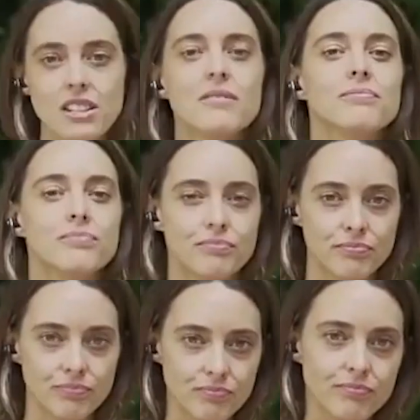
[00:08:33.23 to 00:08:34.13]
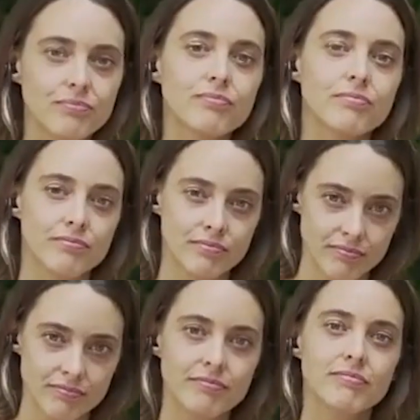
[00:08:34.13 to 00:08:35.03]
So I
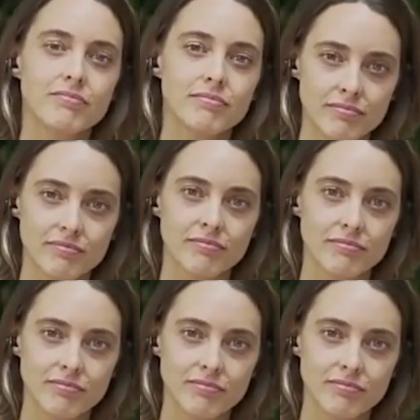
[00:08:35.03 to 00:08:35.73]
really do run